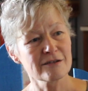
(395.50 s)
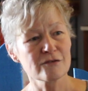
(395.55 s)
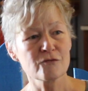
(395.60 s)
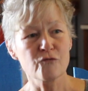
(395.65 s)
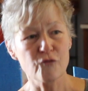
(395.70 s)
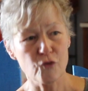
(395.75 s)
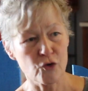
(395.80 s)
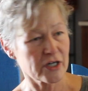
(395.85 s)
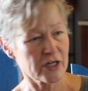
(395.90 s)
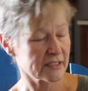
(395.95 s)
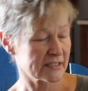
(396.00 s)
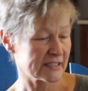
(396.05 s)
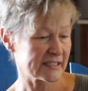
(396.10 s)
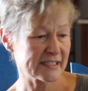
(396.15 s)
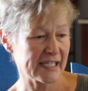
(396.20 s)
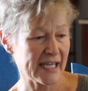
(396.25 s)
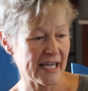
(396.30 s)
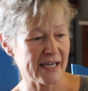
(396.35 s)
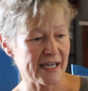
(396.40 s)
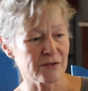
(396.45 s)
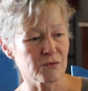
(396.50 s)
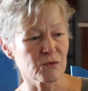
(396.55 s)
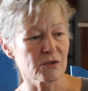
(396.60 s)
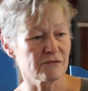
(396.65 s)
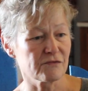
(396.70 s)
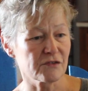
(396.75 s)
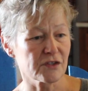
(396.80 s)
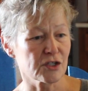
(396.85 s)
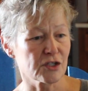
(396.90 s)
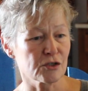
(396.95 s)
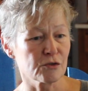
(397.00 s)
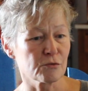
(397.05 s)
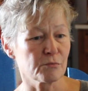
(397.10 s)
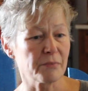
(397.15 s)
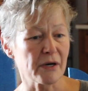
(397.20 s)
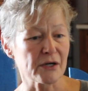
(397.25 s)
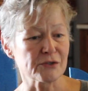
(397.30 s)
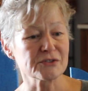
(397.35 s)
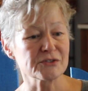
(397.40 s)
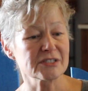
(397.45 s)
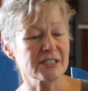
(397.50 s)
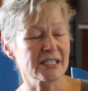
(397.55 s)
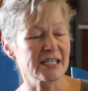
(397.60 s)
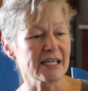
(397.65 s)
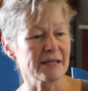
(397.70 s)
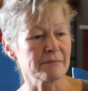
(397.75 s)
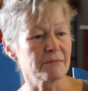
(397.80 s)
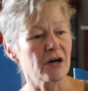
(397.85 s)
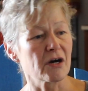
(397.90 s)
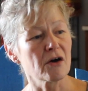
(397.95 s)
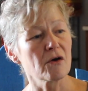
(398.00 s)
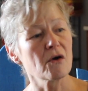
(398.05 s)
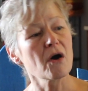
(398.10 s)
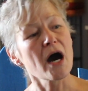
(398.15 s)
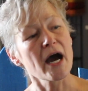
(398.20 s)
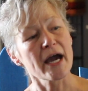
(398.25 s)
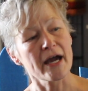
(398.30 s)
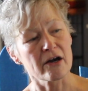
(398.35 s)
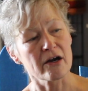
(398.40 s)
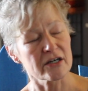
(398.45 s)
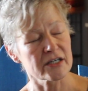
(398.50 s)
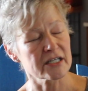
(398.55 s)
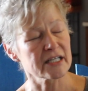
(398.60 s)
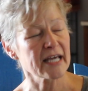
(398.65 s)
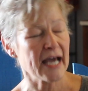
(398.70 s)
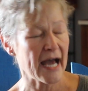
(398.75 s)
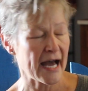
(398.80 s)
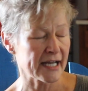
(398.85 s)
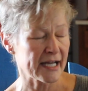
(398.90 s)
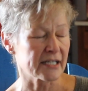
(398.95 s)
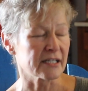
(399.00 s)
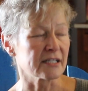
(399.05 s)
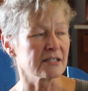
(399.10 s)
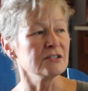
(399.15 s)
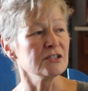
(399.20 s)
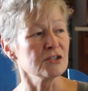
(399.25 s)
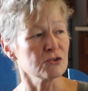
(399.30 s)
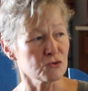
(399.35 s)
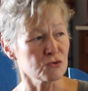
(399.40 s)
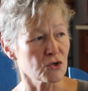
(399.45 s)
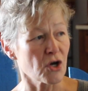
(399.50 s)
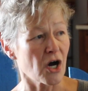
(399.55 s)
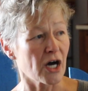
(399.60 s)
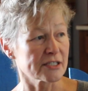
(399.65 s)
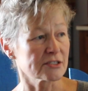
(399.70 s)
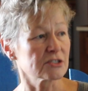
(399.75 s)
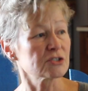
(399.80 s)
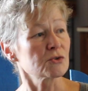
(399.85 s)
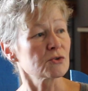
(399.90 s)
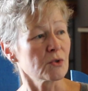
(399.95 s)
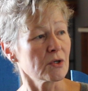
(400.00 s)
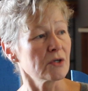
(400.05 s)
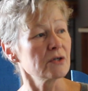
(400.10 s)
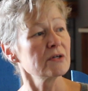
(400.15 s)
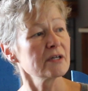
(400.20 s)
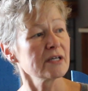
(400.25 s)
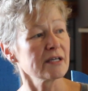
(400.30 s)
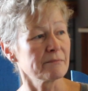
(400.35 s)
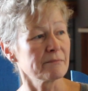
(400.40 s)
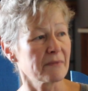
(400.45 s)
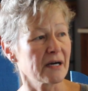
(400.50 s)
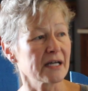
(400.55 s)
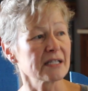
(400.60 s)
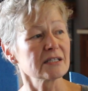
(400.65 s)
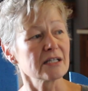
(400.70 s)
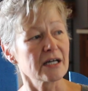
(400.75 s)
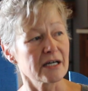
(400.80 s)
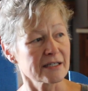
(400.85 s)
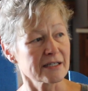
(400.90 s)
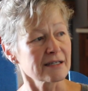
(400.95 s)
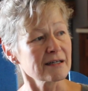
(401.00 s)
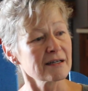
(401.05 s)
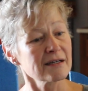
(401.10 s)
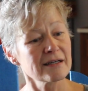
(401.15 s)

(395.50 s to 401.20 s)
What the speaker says: for a scan review post-chemo, I already had a new nodule in my lung.